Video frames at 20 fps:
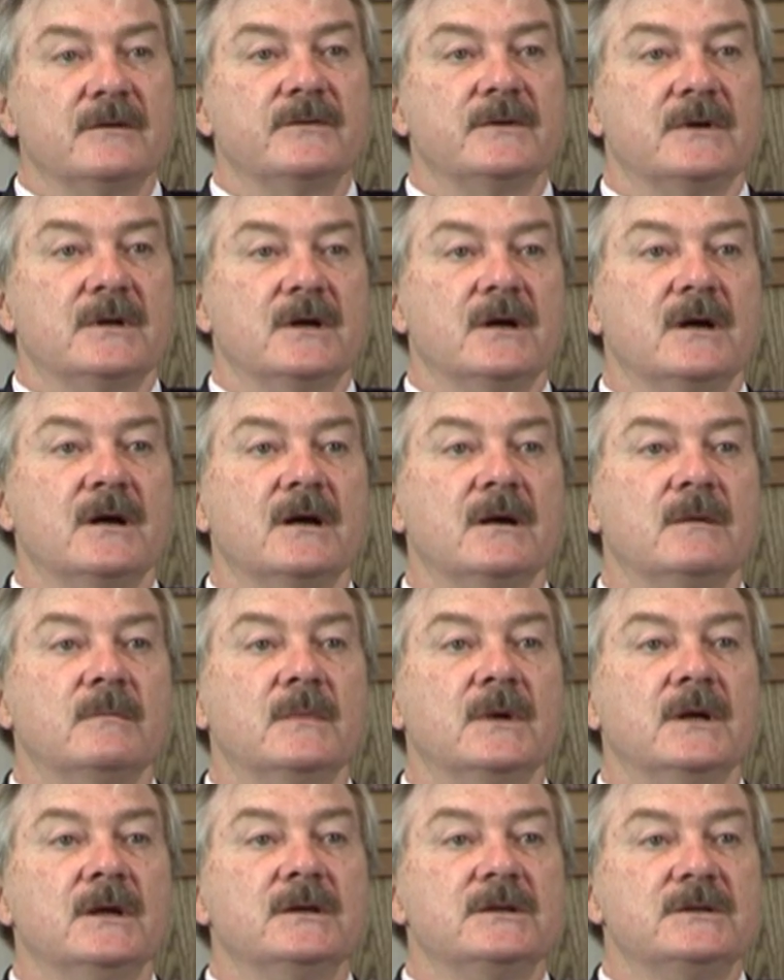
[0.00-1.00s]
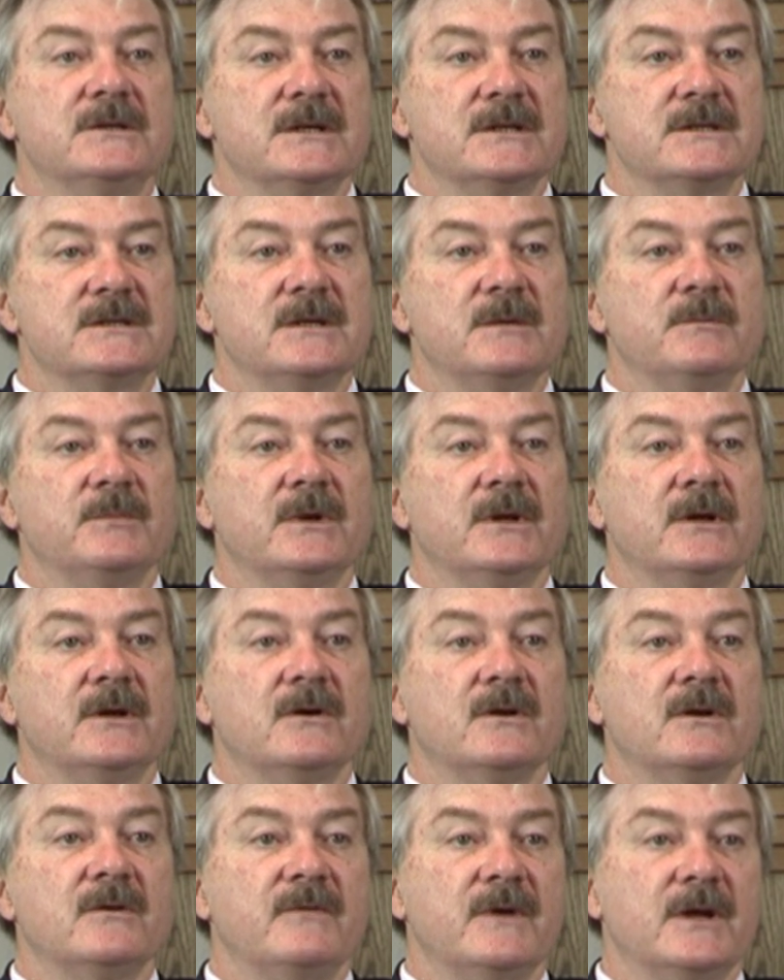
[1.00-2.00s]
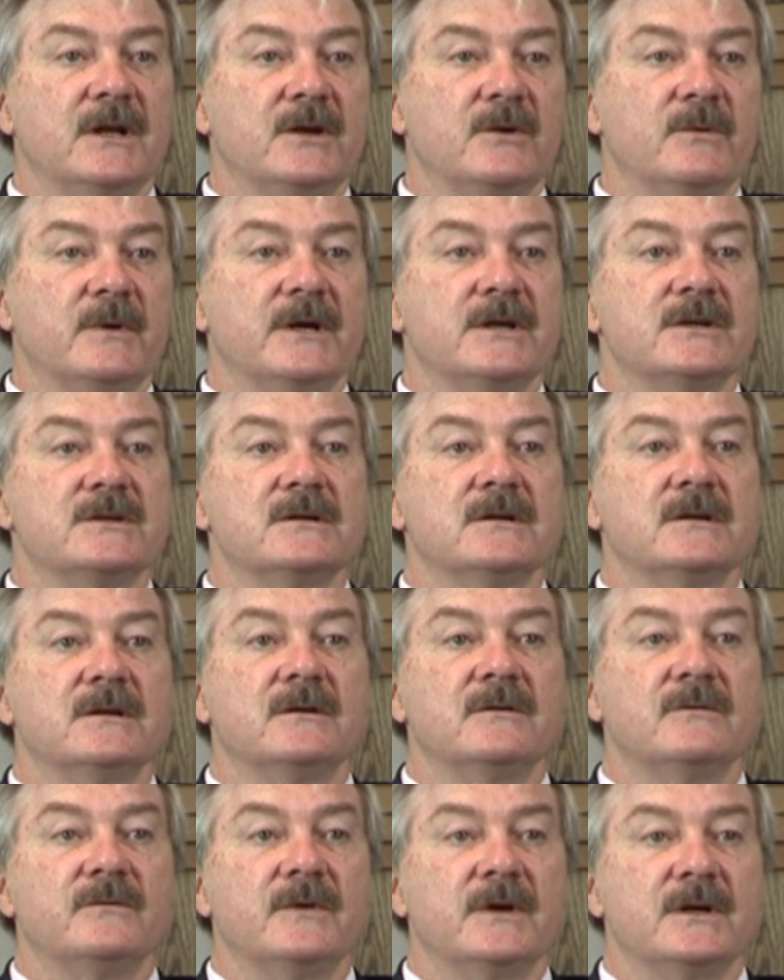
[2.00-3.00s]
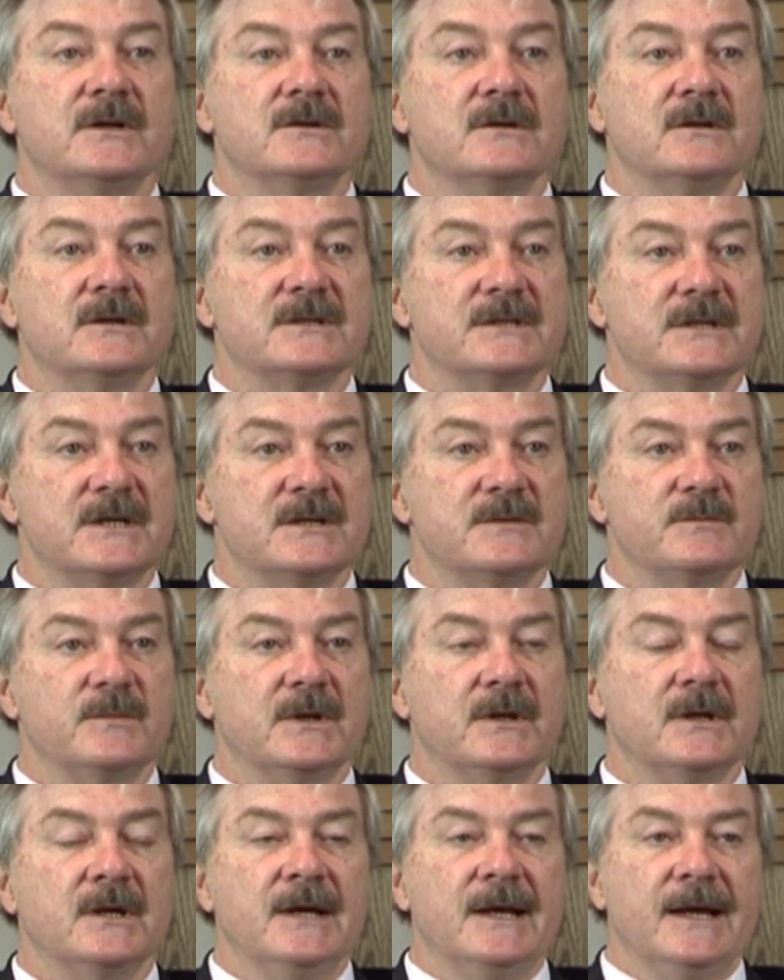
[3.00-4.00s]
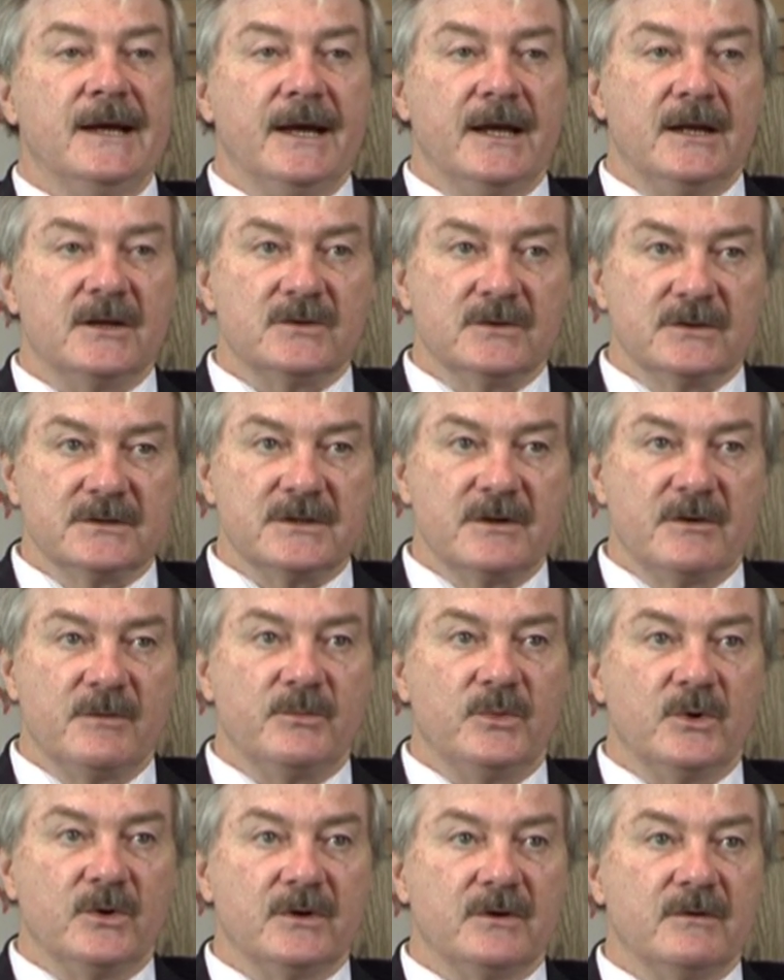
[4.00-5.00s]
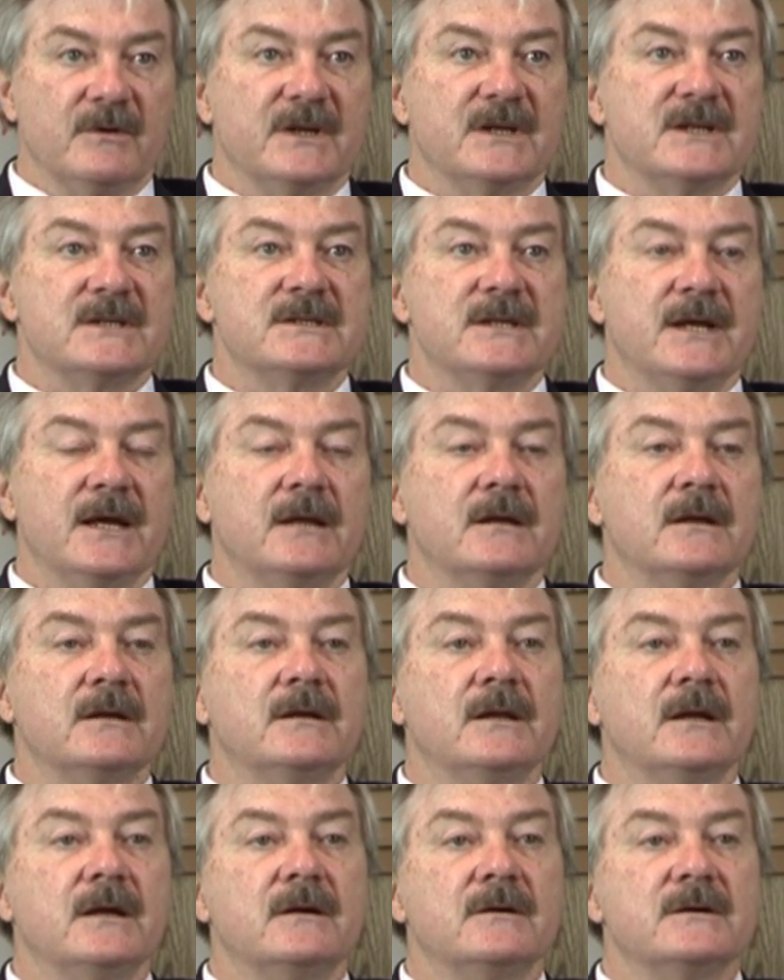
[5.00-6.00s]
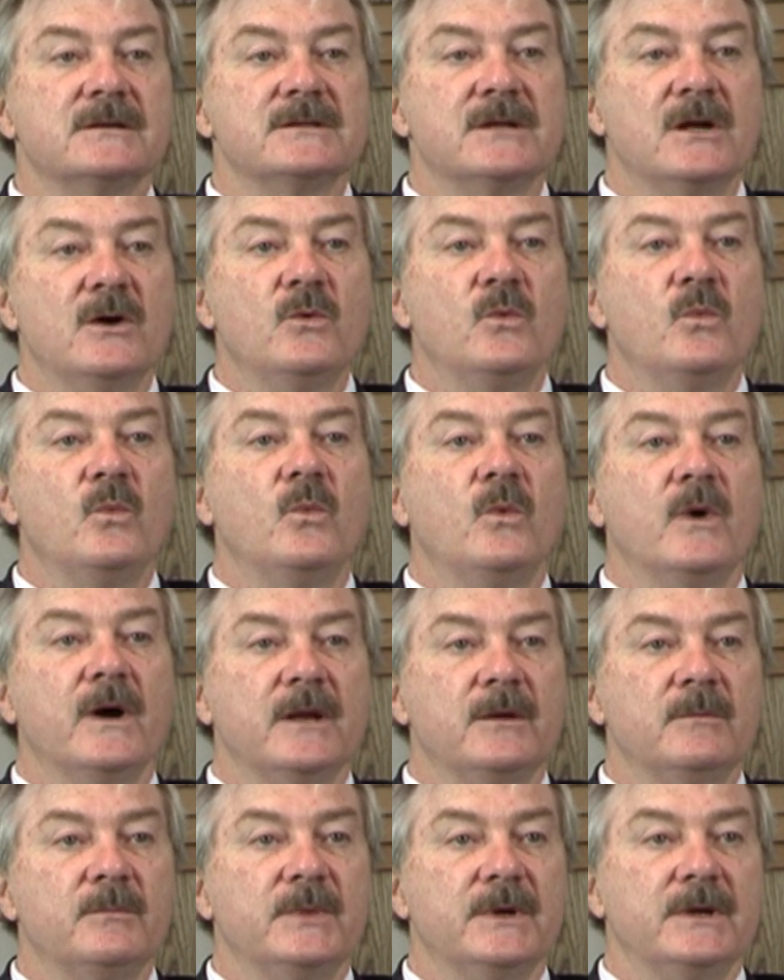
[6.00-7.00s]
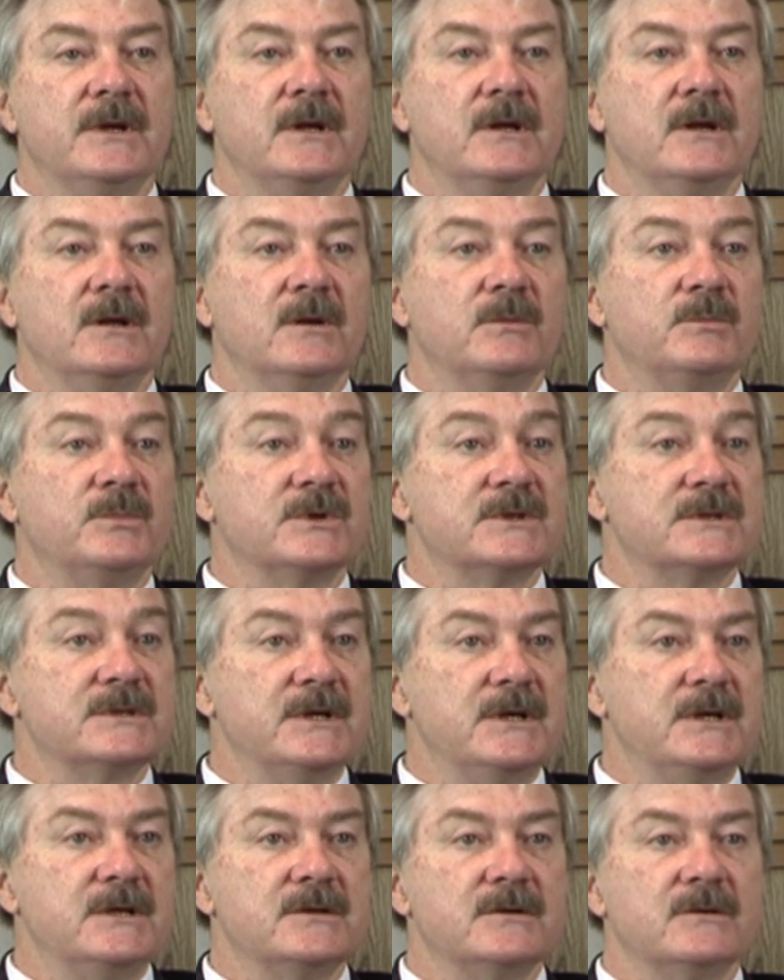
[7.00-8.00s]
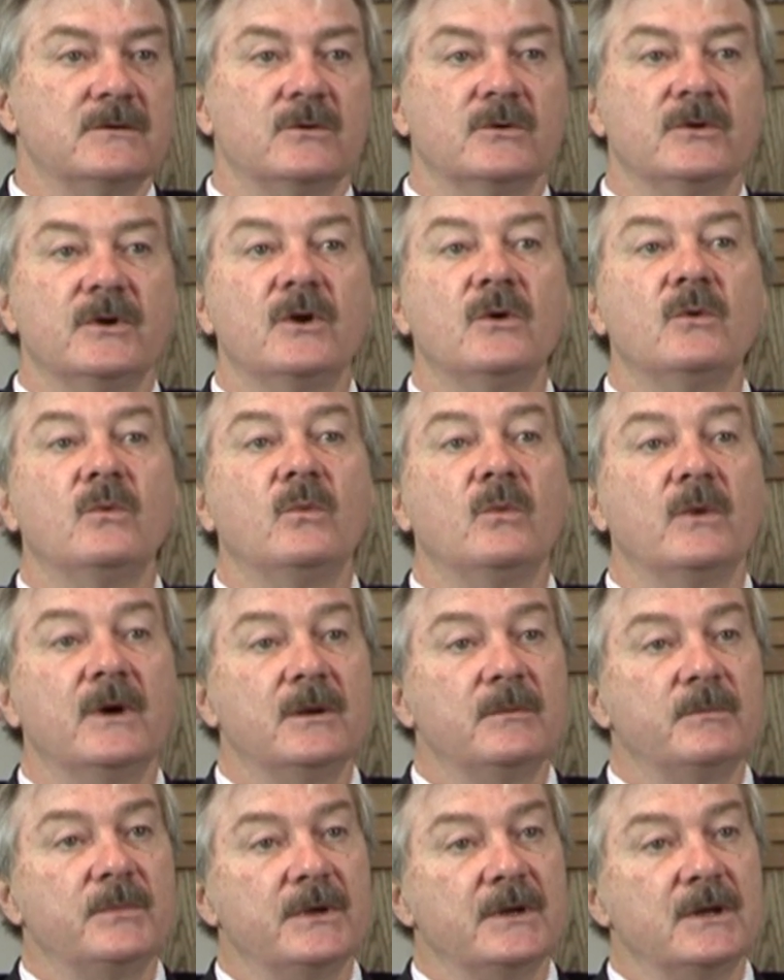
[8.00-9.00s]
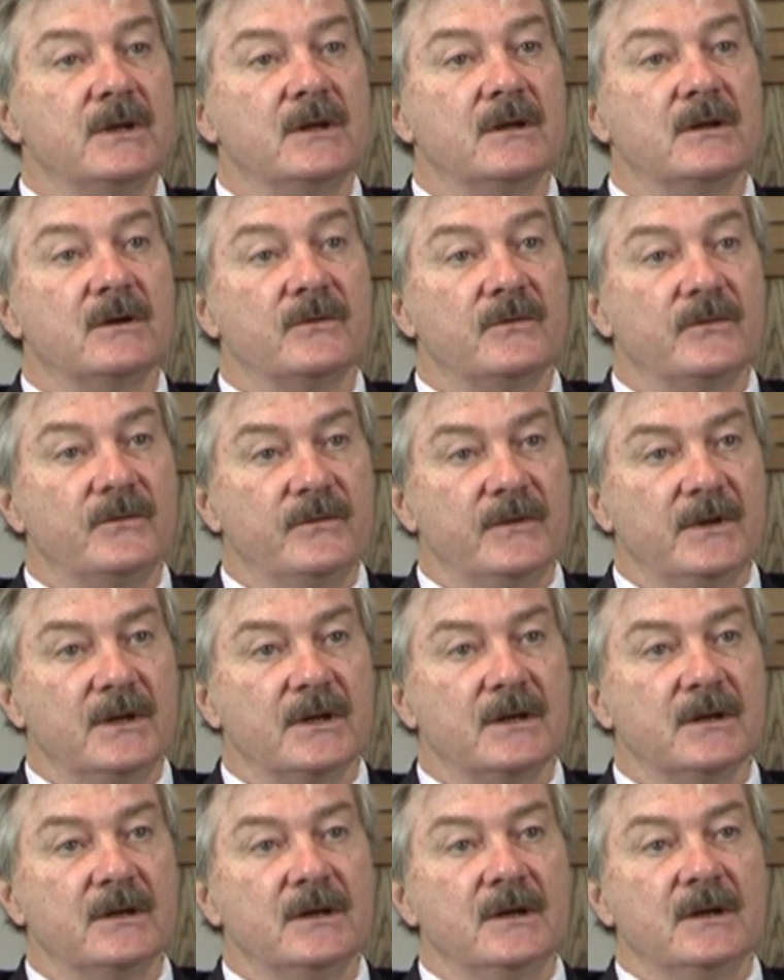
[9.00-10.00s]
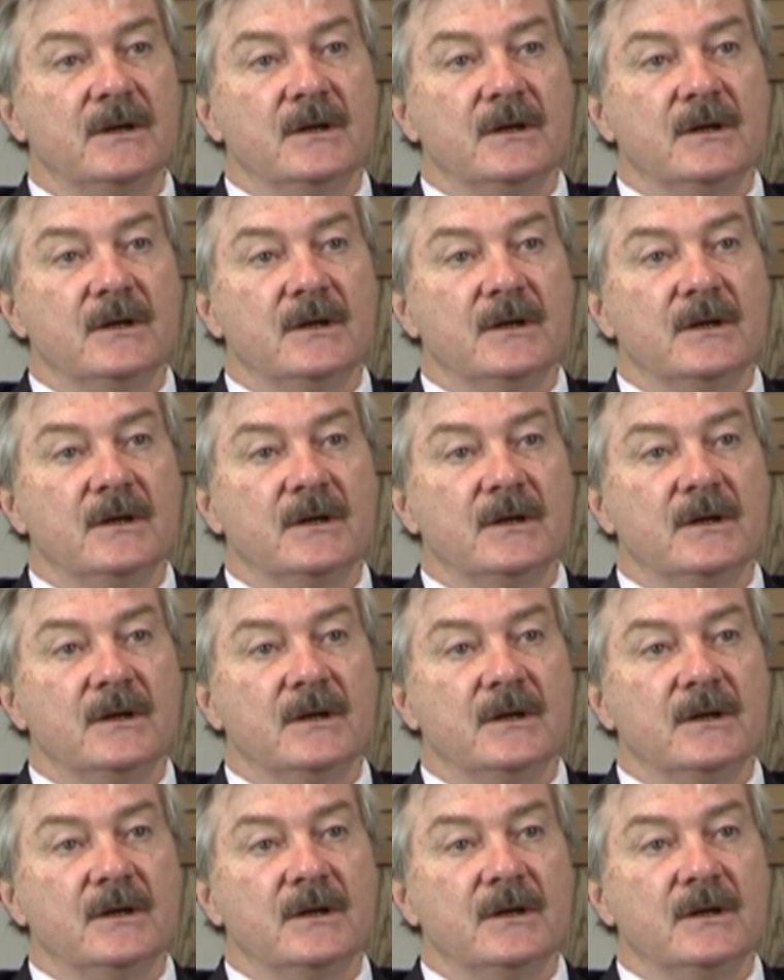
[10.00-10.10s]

of time just simply on evaluation and facial assessment, and it's also important to understand that there is no one particular procedure or no one particular filler